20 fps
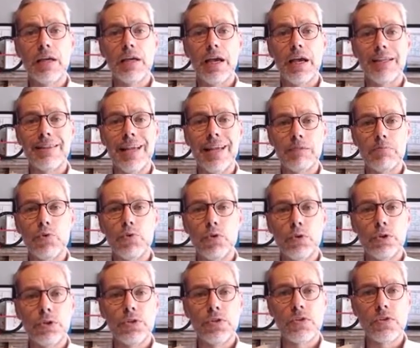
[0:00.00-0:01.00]
At that
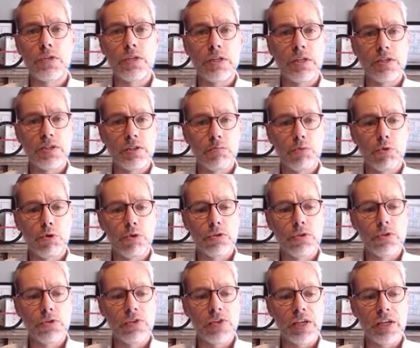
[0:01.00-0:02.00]
point, it's important
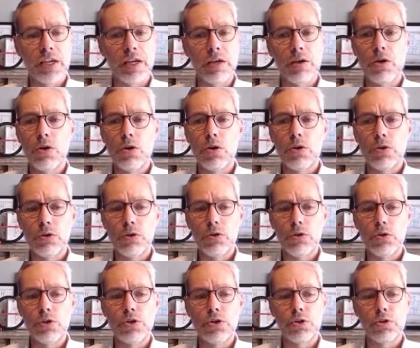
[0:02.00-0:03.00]
to say
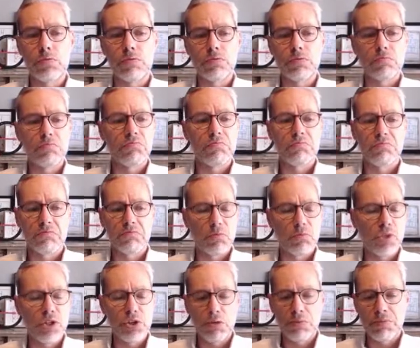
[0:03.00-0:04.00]

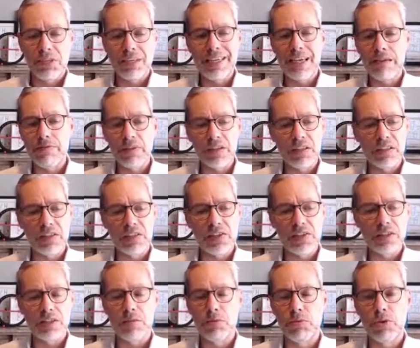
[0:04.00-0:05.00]
we should be giving this
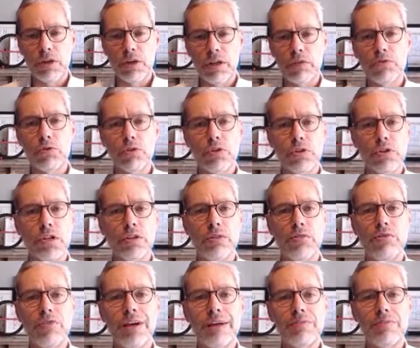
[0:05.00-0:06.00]
antibiotic for another
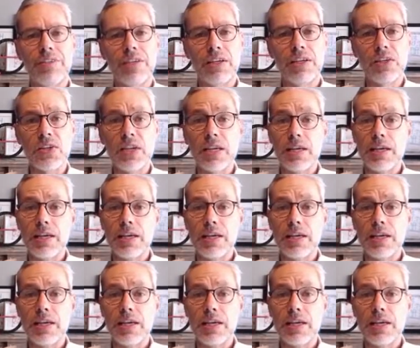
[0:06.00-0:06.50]
5 days.